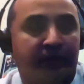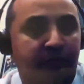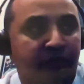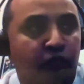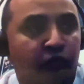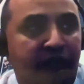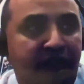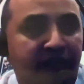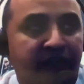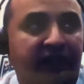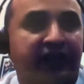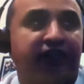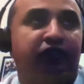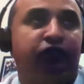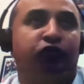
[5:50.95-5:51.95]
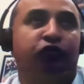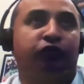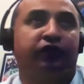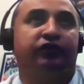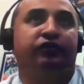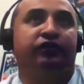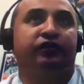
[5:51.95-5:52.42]
been working in IT for
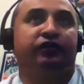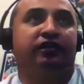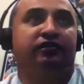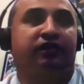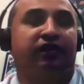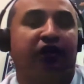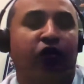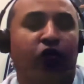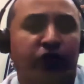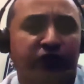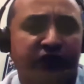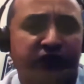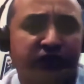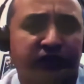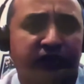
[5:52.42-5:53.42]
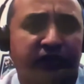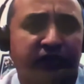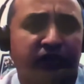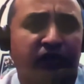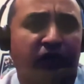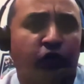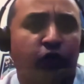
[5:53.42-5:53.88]
23 years, and I always
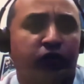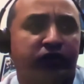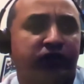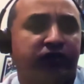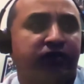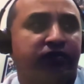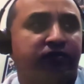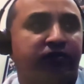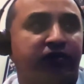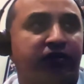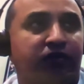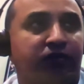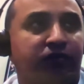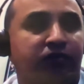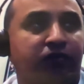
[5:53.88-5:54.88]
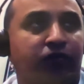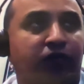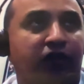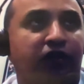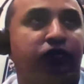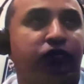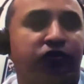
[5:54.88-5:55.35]

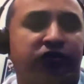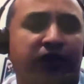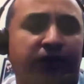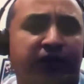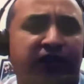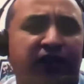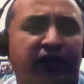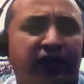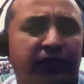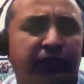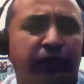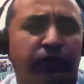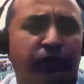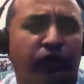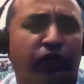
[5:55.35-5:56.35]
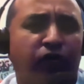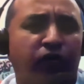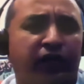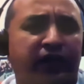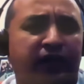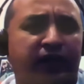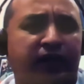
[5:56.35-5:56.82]
want to do something a little bit
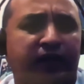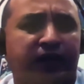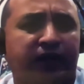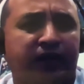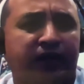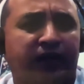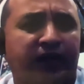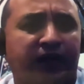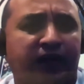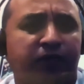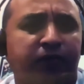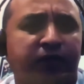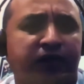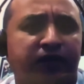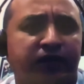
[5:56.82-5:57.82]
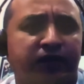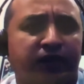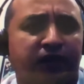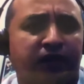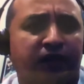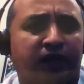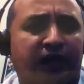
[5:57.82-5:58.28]
more. And I have
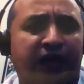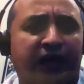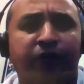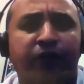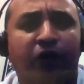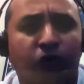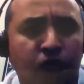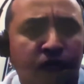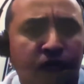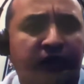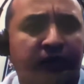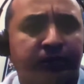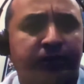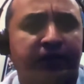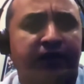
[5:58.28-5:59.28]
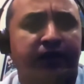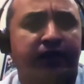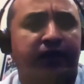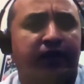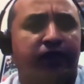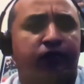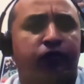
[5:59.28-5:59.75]
my own company
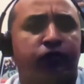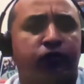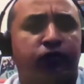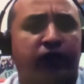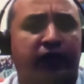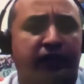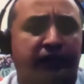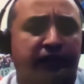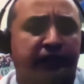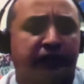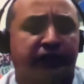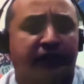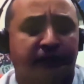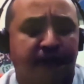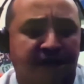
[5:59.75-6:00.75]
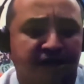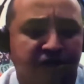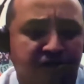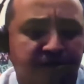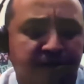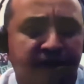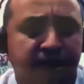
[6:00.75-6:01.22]
that I do event
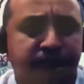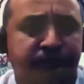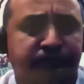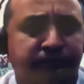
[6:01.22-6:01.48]
management,